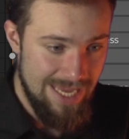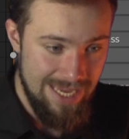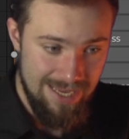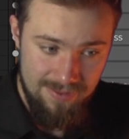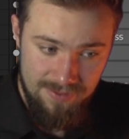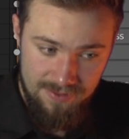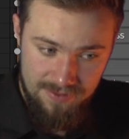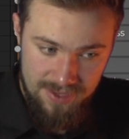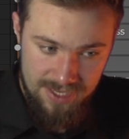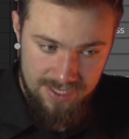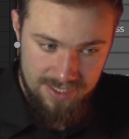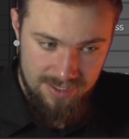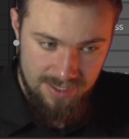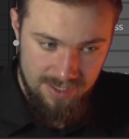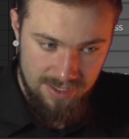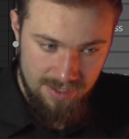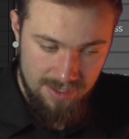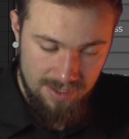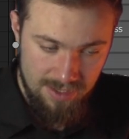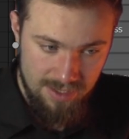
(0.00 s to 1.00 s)
in this
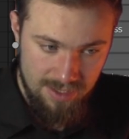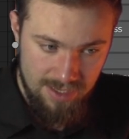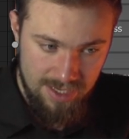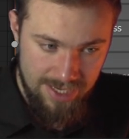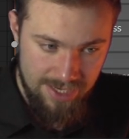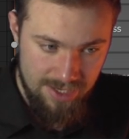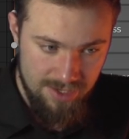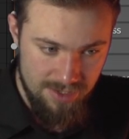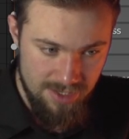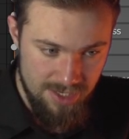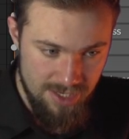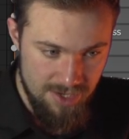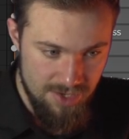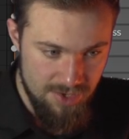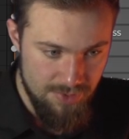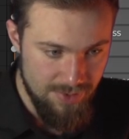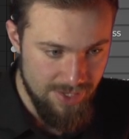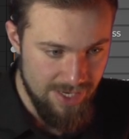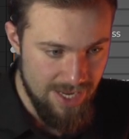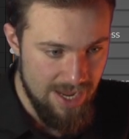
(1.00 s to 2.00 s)
little icon here,
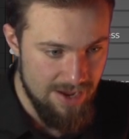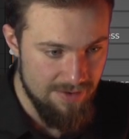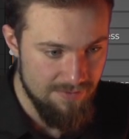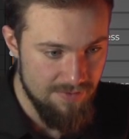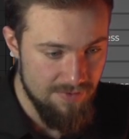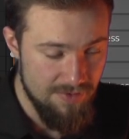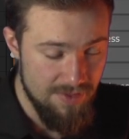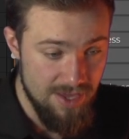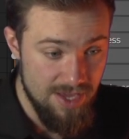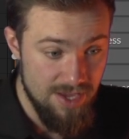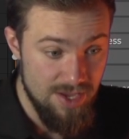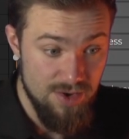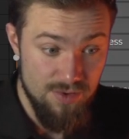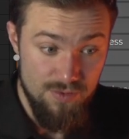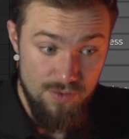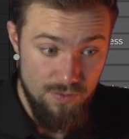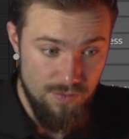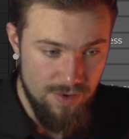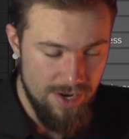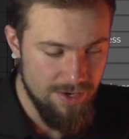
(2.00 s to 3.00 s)
you will have the
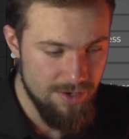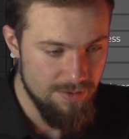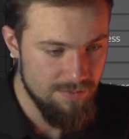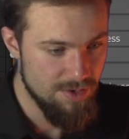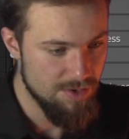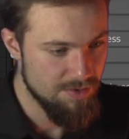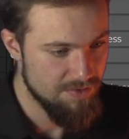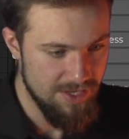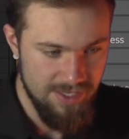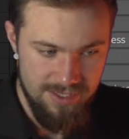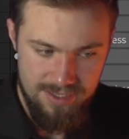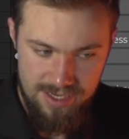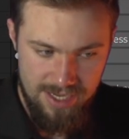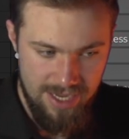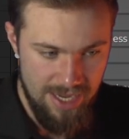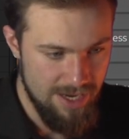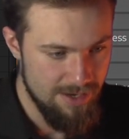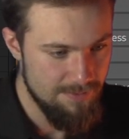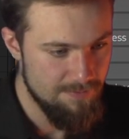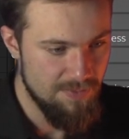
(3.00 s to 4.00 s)
render mode. This
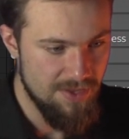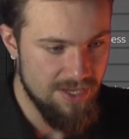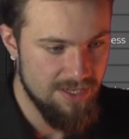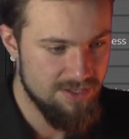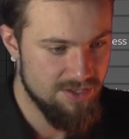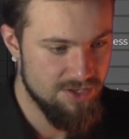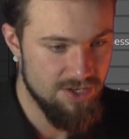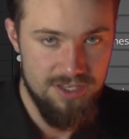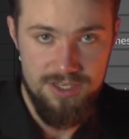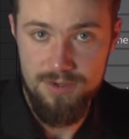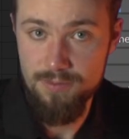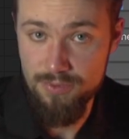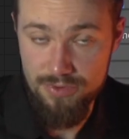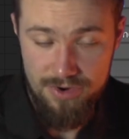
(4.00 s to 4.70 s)
again is just